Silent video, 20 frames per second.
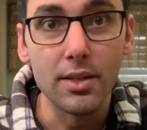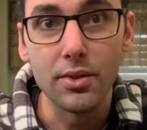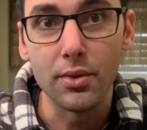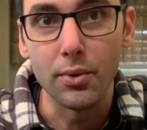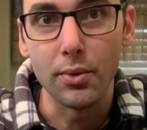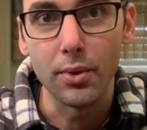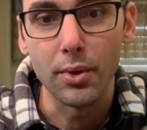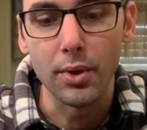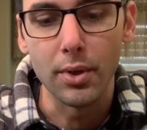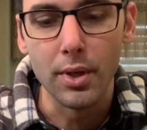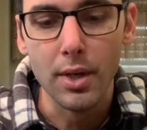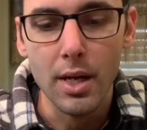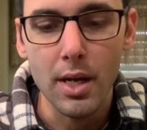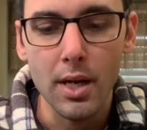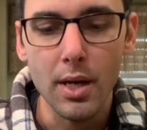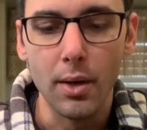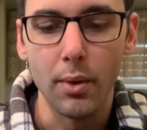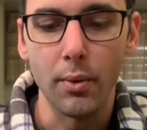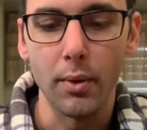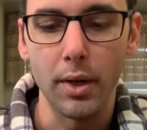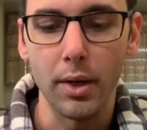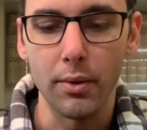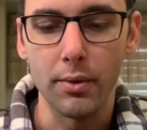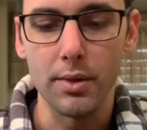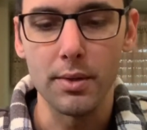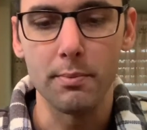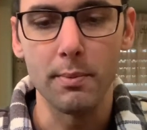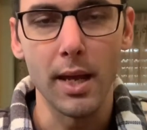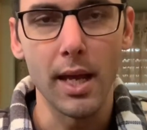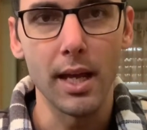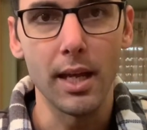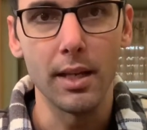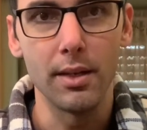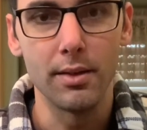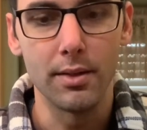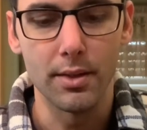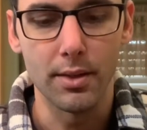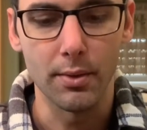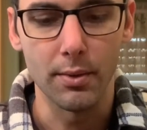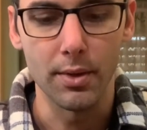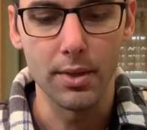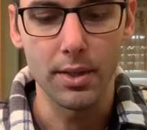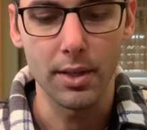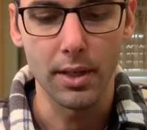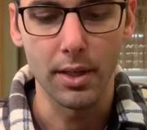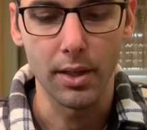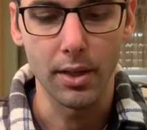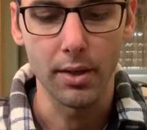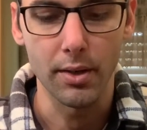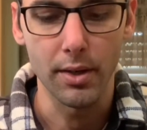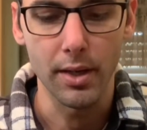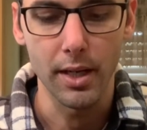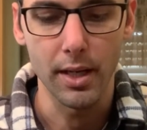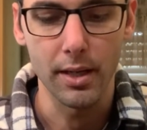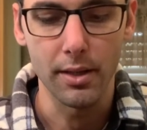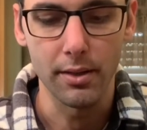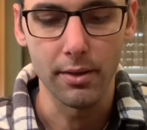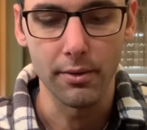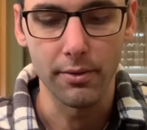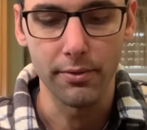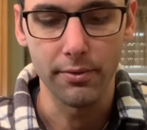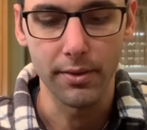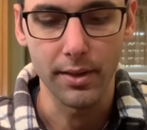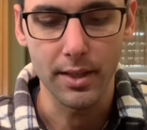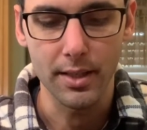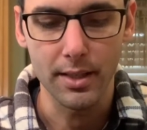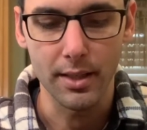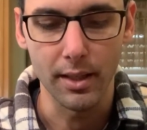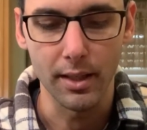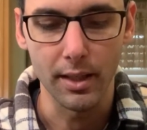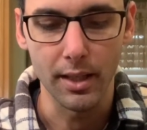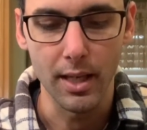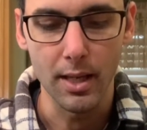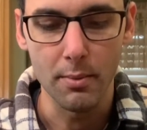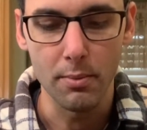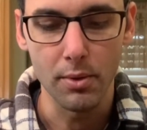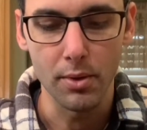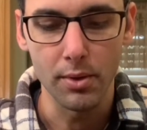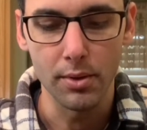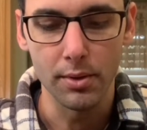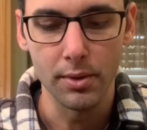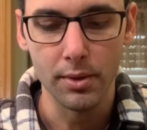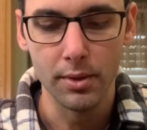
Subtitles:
or when it was made. So we're just going to go ahead and affix the label